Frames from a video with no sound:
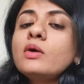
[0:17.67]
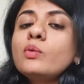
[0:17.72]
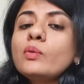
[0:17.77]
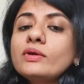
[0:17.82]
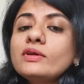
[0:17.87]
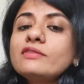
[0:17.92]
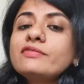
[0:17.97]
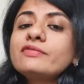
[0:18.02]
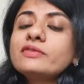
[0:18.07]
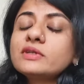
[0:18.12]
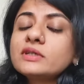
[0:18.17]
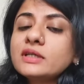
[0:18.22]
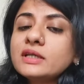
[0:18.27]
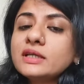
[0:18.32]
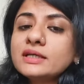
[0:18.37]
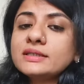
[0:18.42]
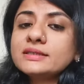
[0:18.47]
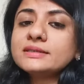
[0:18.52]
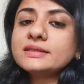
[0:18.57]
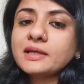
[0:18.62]
When a
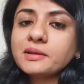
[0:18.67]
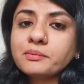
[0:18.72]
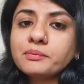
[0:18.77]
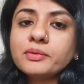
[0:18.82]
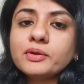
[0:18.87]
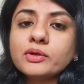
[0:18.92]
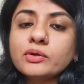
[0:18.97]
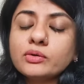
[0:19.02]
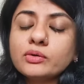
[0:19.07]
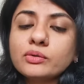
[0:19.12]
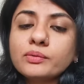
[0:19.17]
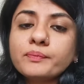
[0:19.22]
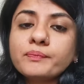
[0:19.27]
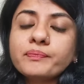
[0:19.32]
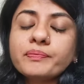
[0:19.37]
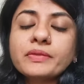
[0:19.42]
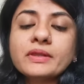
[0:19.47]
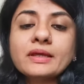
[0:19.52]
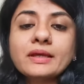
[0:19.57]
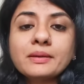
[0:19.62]
fertilized embryo
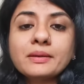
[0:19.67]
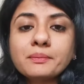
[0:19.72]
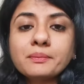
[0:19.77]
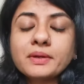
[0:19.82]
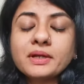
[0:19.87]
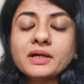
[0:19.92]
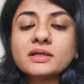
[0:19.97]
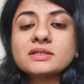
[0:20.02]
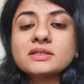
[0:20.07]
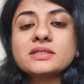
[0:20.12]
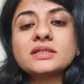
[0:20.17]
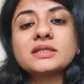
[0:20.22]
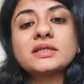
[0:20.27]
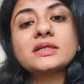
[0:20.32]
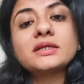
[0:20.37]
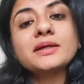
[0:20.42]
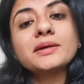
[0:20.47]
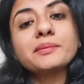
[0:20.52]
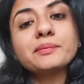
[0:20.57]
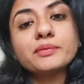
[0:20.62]
implants in
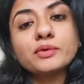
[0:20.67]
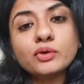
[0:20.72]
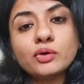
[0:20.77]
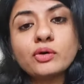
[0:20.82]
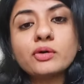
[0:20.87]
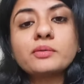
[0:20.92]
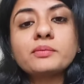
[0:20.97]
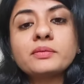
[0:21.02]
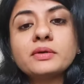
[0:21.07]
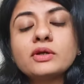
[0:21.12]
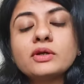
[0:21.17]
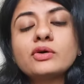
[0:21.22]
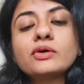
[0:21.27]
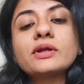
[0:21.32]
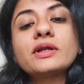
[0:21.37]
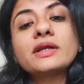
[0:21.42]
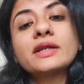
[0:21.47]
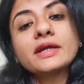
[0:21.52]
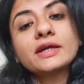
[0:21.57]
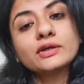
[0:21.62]
an abnormal or
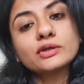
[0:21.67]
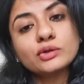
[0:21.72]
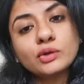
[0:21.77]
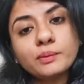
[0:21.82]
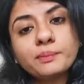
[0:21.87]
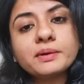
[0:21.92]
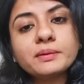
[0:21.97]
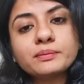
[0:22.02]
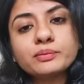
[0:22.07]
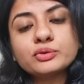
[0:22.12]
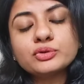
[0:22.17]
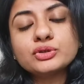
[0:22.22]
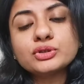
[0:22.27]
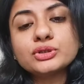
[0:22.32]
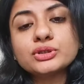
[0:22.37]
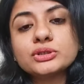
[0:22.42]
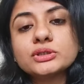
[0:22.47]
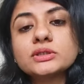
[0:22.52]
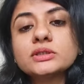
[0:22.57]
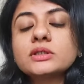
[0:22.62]
an ectopic
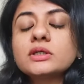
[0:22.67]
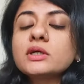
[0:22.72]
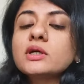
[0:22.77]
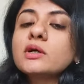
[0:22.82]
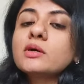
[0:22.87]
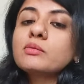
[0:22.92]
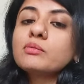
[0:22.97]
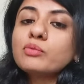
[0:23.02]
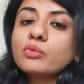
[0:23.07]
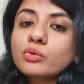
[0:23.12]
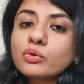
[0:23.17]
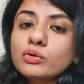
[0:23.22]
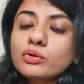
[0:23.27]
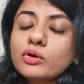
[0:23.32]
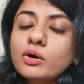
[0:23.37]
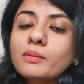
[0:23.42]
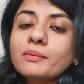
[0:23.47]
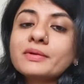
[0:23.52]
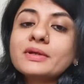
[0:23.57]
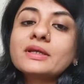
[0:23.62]
position, more
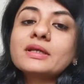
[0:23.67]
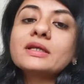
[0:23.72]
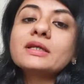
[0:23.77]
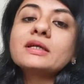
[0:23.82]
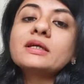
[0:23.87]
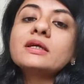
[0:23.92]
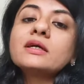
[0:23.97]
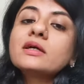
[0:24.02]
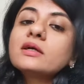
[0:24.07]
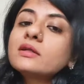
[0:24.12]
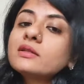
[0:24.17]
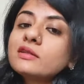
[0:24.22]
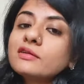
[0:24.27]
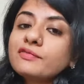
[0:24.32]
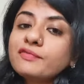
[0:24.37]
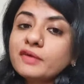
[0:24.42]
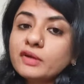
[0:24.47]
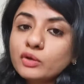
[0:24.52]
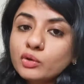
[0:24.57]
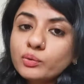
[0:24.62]
commonly the
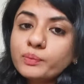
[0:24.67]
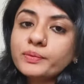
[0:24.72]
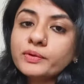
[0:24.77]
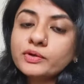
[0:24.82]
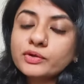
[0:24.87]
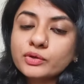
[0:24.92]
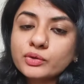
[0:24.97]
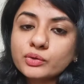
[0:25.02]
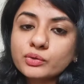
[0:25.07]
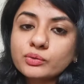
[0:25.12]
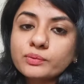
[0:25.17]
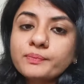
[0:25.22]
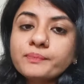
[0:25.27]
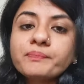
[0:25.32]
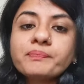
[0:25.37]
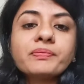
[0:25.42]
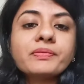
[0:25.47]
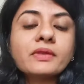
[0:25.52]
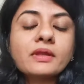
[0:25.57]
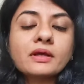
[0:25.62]
fallopian tube,
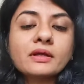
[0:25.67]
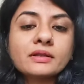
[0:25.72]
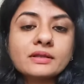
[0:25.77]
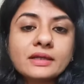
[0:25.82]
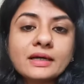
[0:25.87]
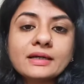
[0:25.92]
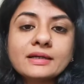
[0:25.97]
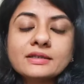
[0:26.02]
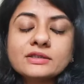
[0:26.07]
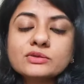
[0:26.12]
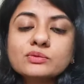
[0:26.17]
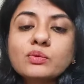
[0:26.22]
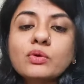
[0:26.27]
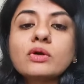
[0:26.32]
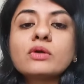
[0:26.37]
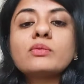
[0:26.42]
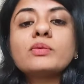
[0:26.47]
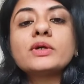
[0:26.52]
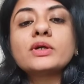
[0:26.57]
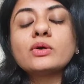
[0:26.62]
that is
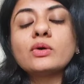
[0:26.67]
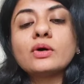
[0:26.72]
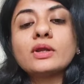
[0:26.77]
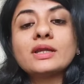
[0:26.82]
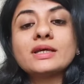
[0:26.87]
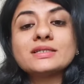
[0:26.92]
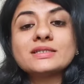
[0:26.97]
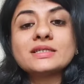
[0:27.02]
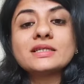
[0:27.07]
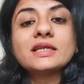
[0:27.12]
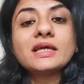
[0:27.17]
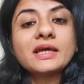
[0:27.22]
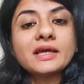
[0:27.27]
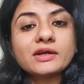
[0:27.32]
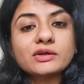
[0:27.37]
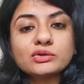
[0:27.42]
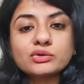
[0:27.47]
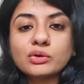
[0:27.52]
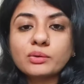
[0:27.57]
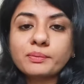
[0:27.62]
what we call as an
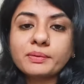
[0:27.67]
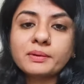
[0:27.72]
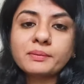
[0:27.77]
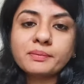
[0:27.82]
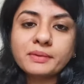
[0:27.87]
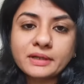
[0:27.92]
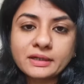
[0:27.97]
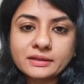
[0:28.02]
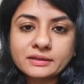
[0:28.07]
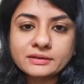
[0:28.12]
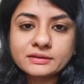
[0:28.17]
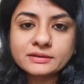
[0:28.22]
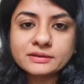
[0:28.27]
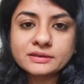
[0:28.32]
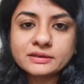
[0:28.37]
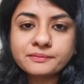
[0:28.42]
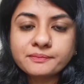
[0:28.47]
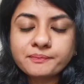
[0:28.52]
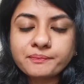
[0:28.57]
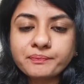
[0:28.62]
ectopic pregnancy.